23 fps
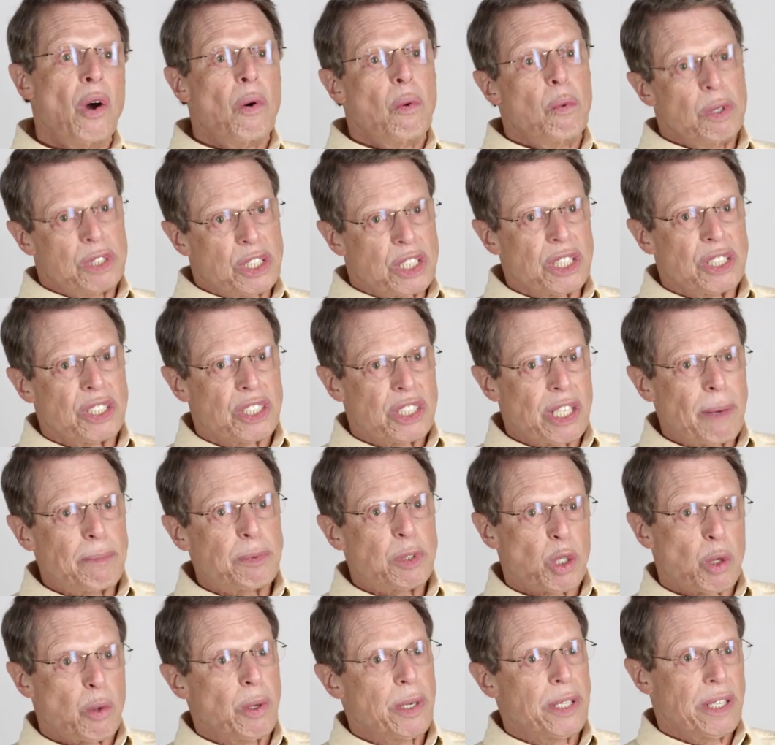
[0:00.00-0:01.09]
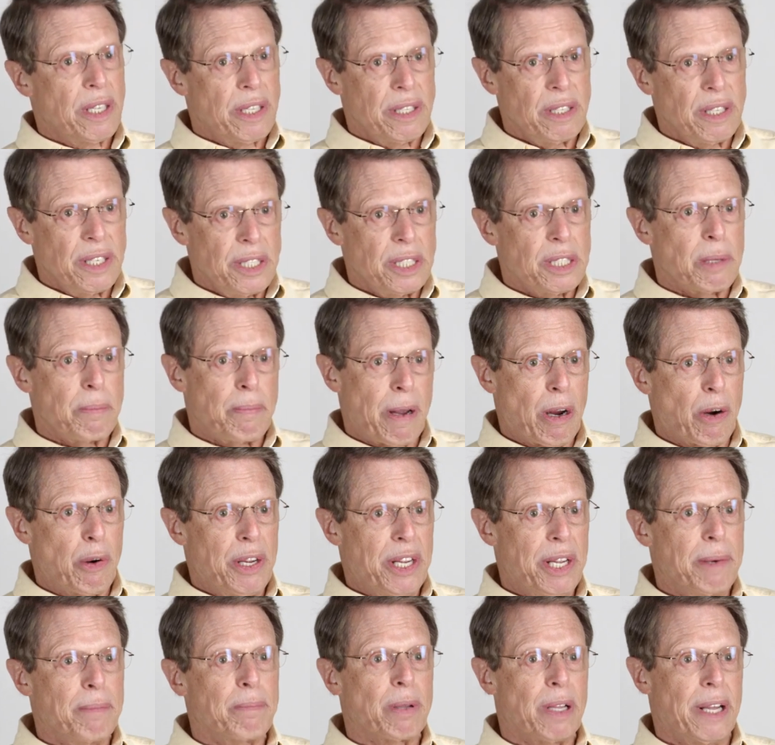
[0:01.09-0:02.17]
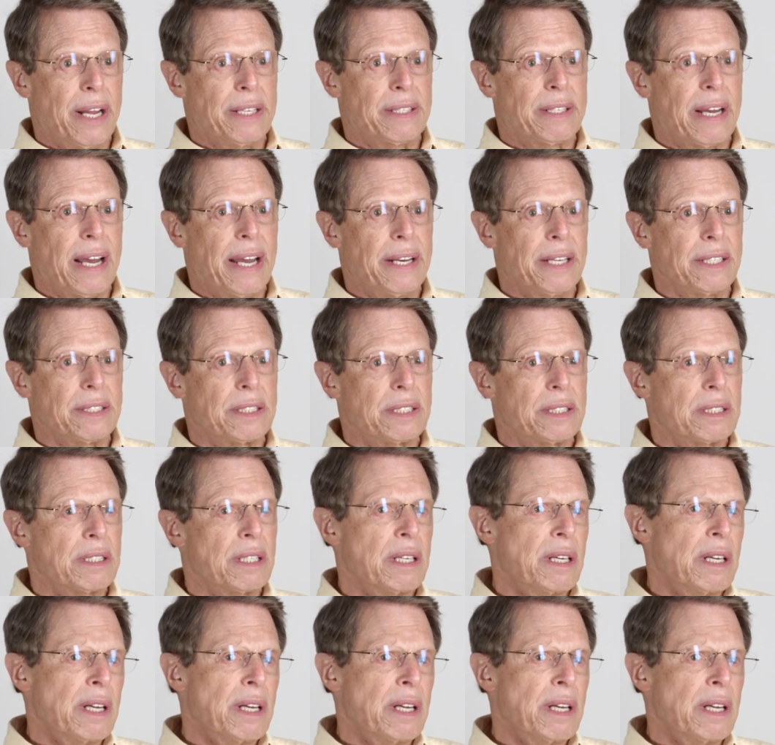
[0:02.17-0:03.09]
which can subsequently lead to peri-implantitis.